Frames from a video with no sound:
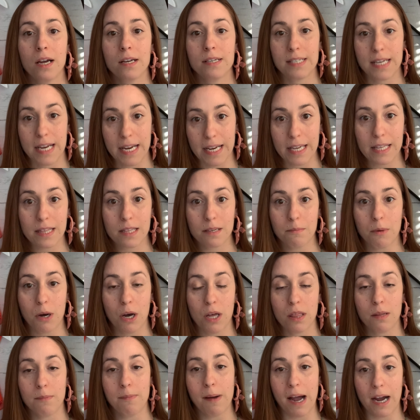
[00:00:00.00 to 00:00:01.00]
taking them
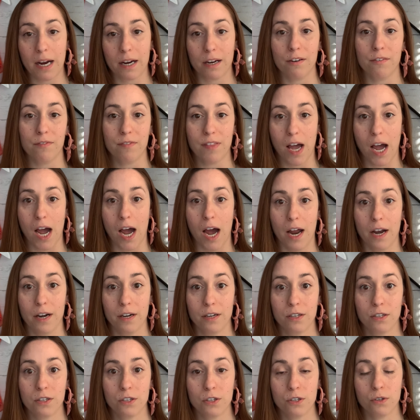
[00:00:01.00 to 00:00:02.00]
on the back of that
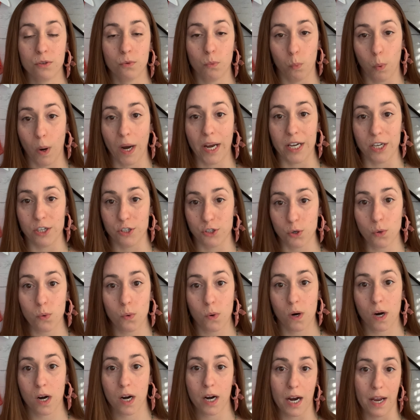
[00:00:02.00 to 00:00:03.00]
white
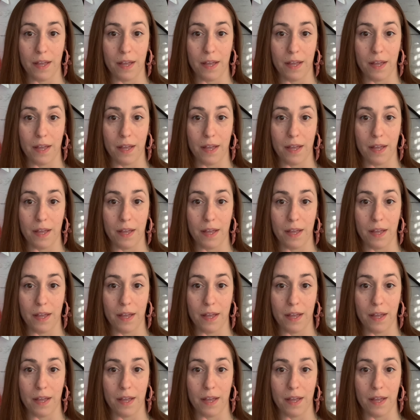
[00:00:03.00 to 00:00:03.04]
door,